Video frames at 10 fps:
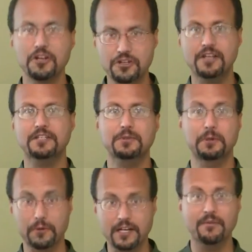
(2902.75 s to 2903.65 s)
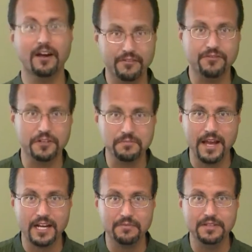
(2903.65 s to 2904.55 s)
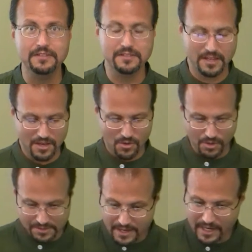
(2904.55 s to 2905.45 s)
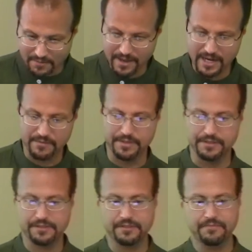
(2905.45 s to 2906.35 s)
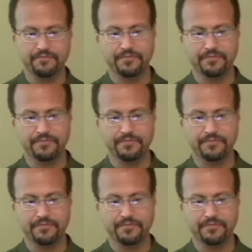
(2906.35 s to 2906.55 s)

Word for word: just as we read about in 1 Maccabees or 2 Maccabees.